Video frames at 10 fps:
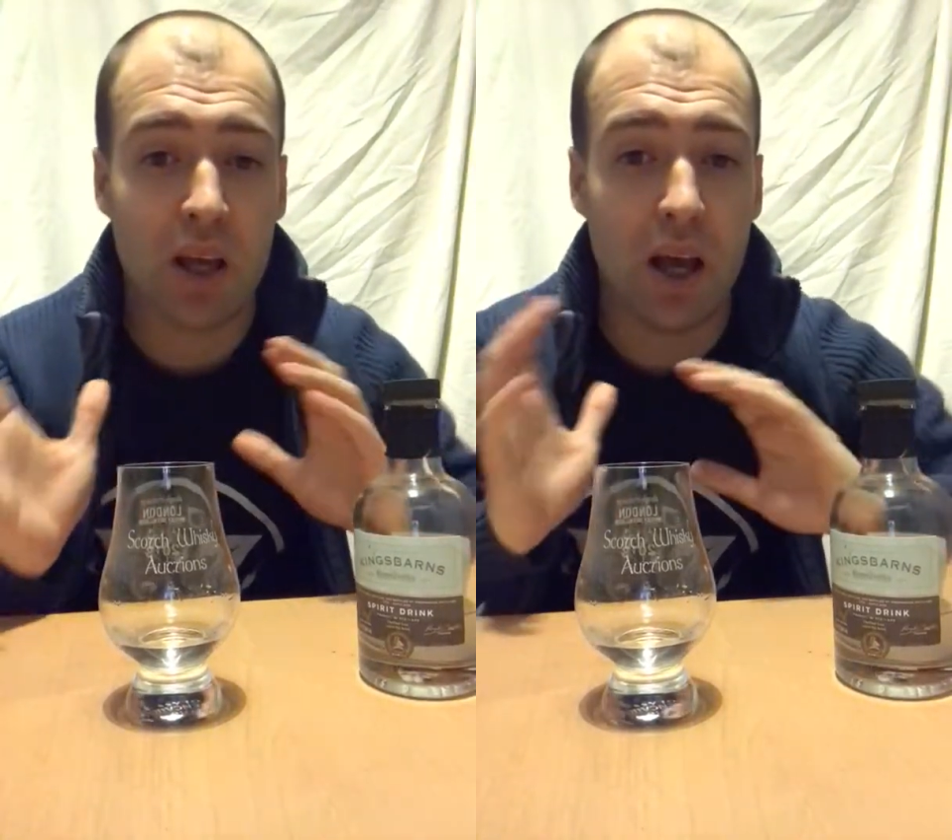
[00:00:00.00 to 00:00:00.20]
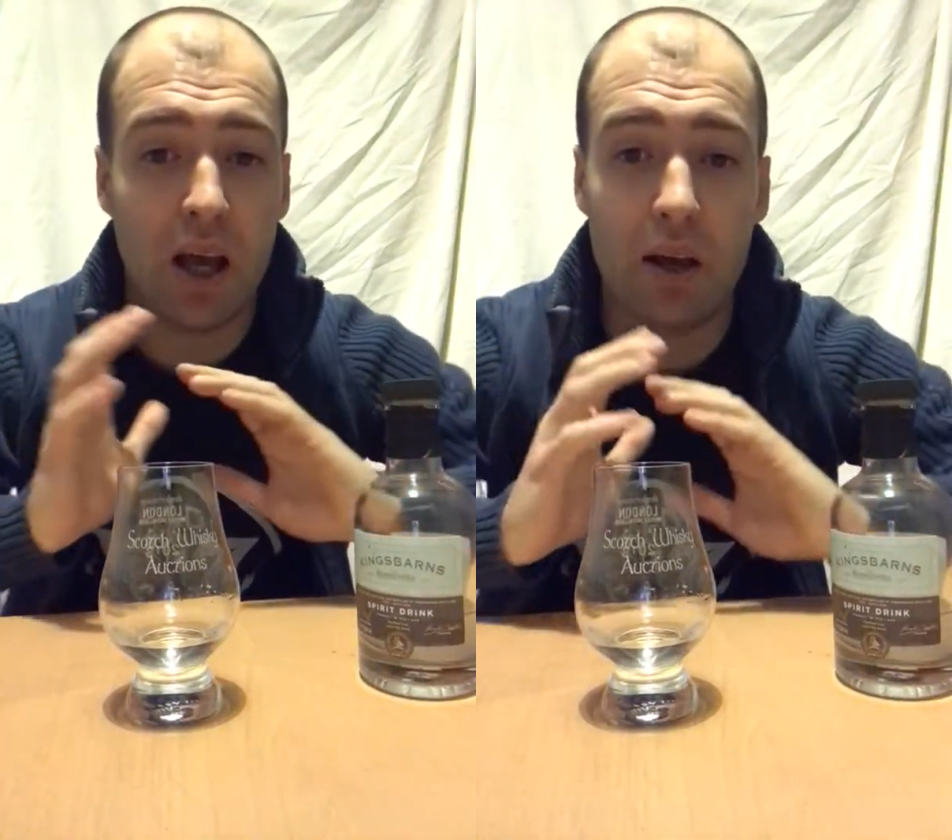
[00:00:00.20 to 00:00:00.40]

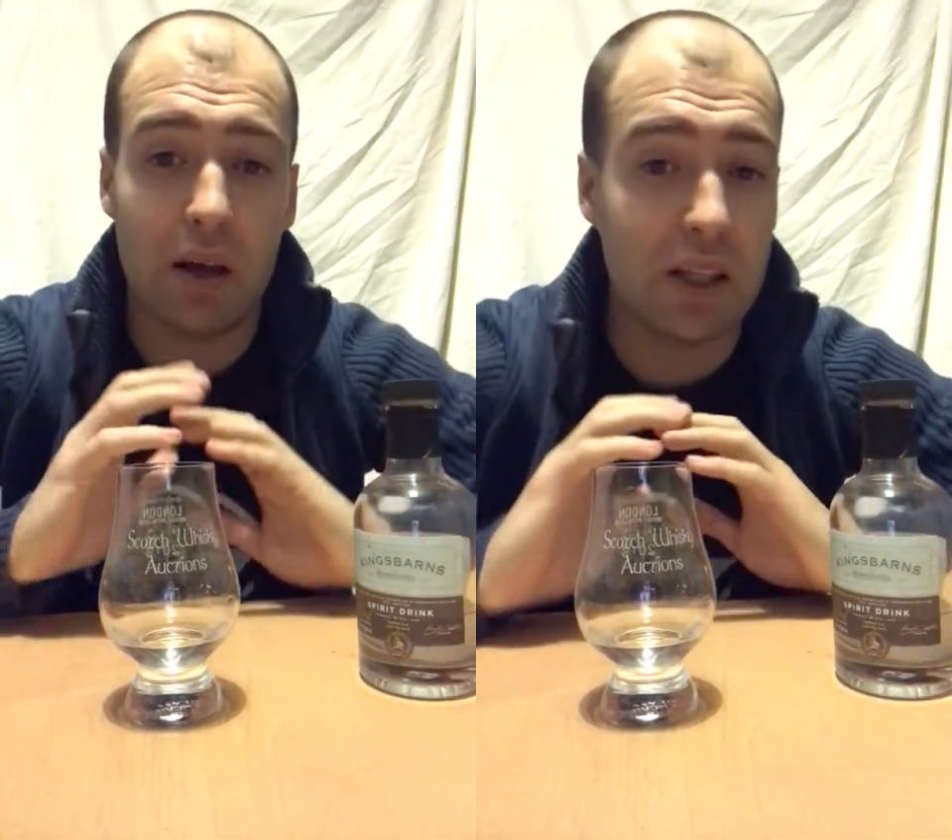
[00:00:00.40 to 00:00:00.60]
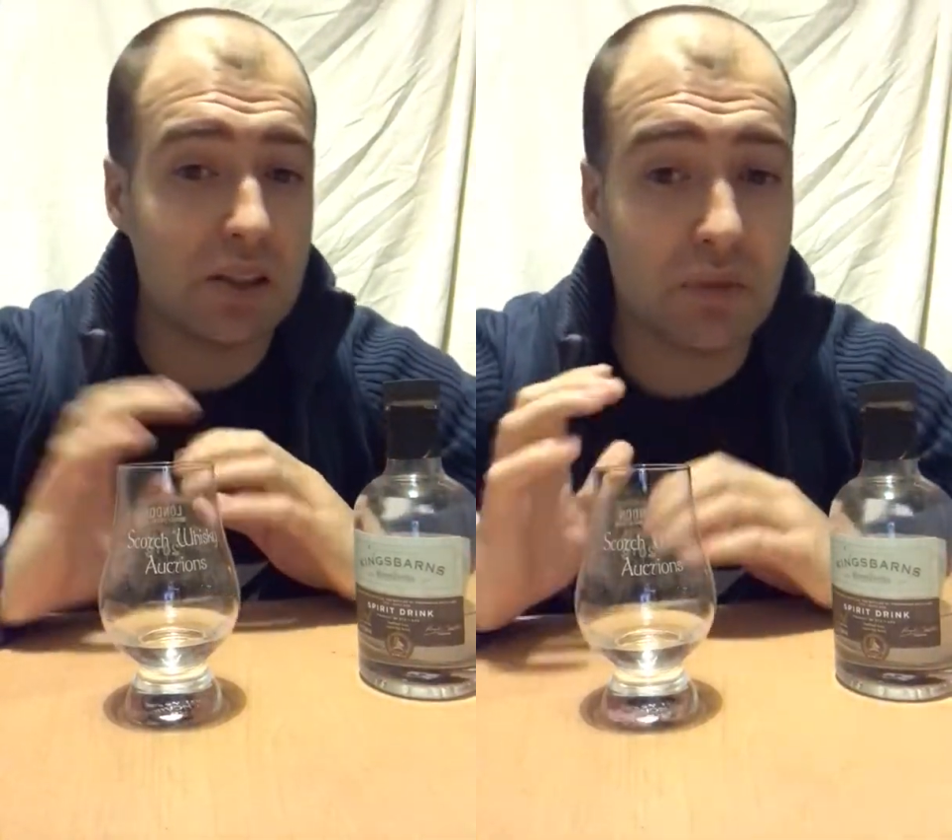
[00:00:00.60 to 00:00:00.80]

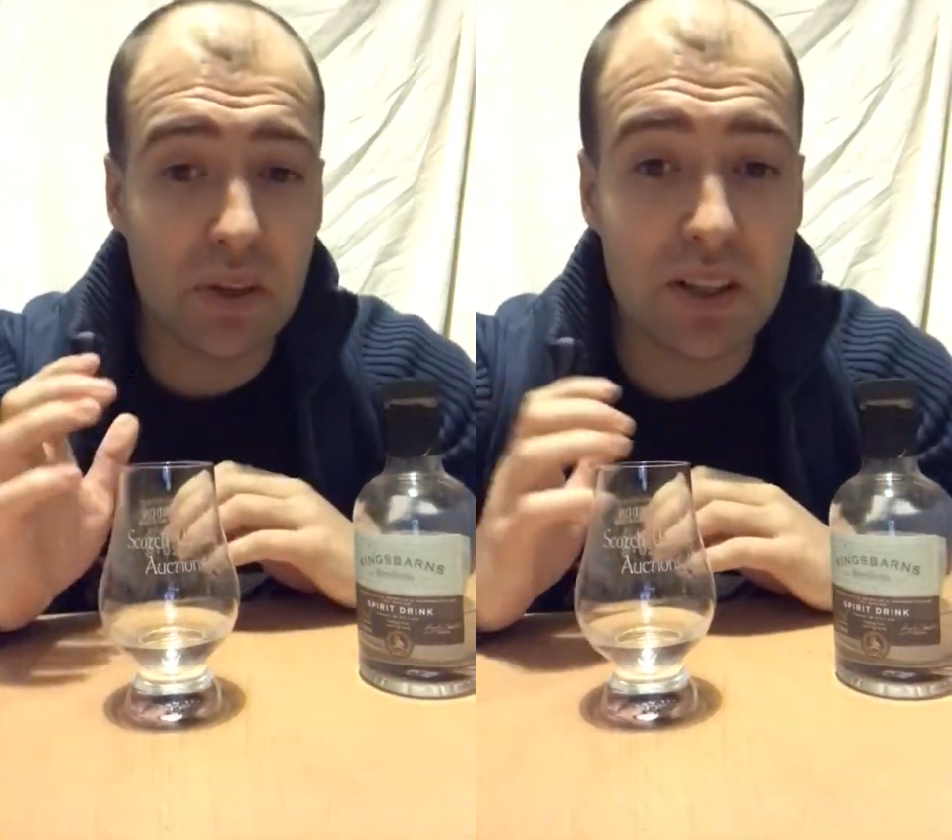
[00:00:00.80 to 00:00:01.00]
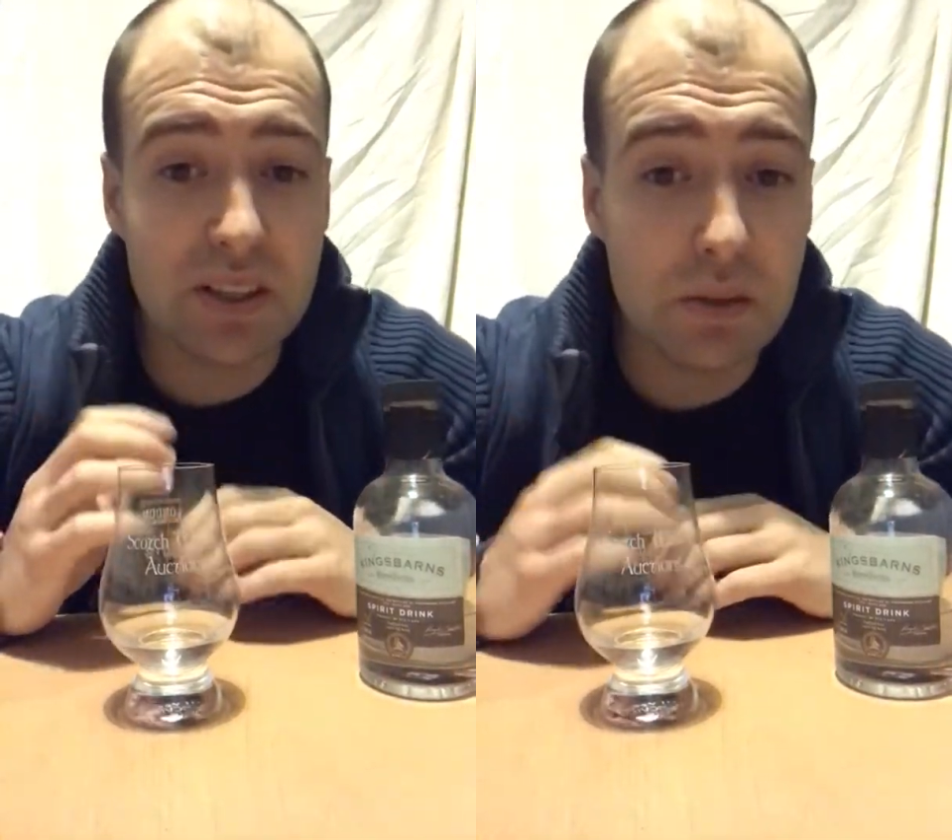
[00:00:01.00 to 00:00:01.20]
and it's
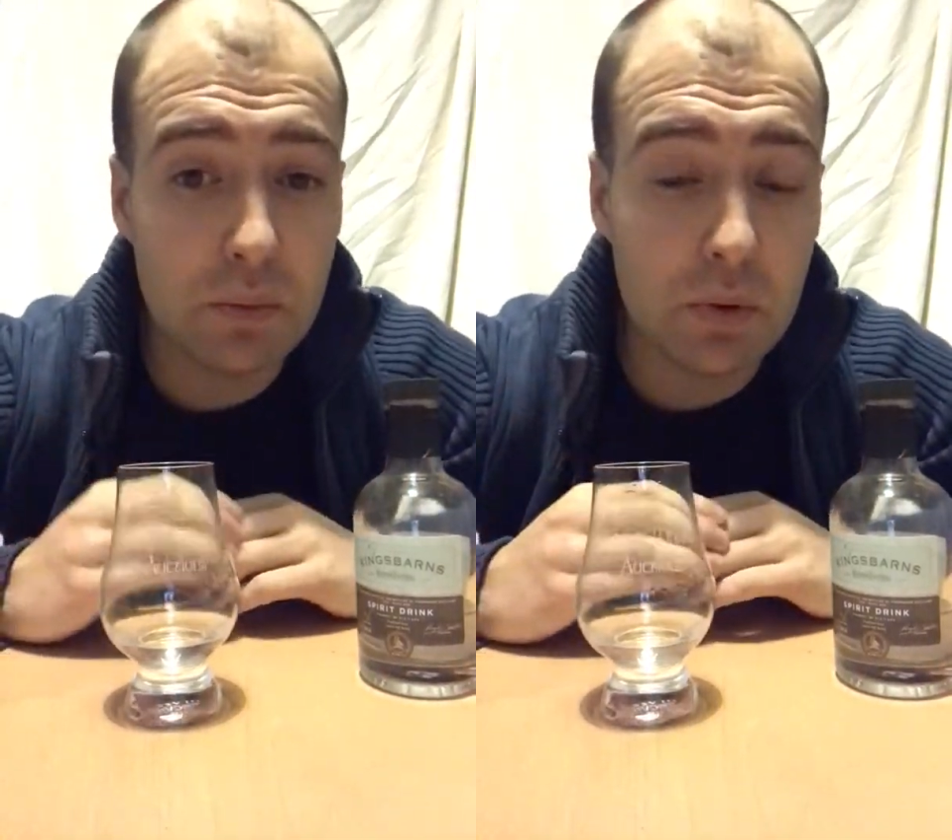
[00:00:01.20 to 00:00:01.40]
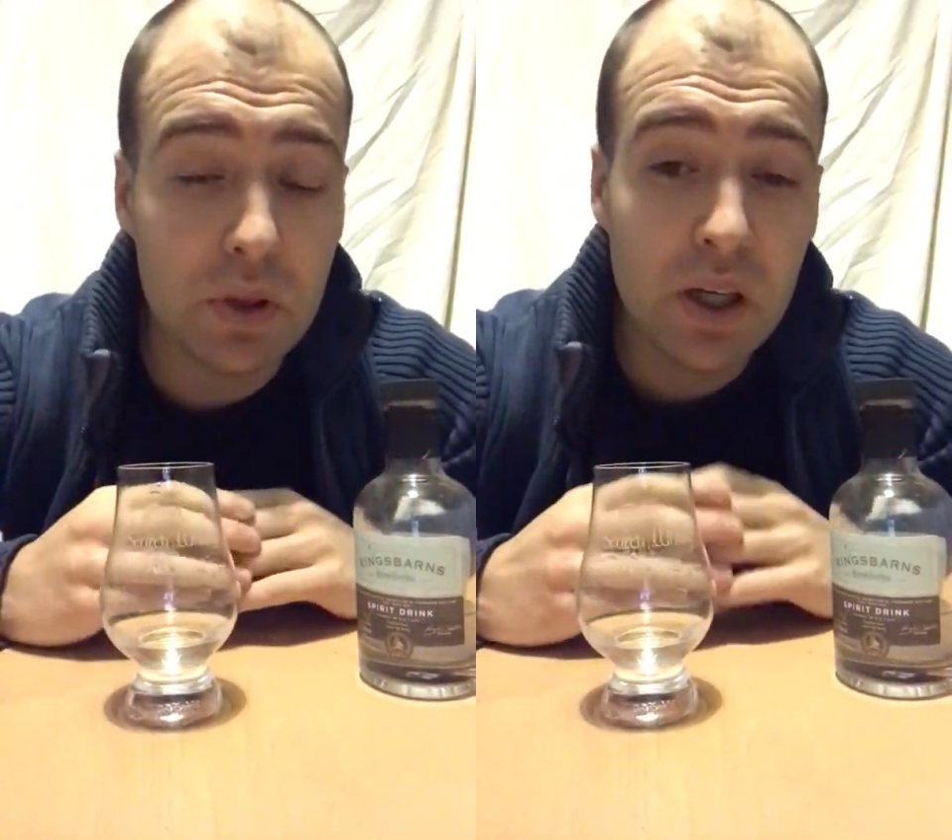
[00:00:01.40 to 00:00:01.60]
very
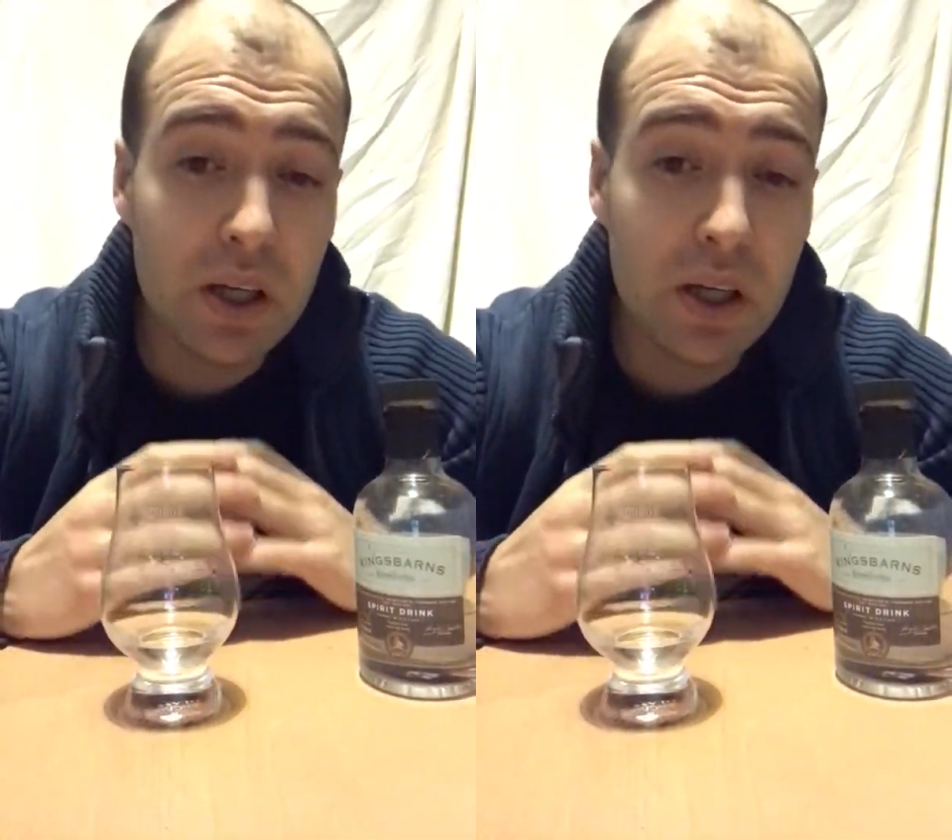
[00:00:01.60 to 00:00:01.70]
simple.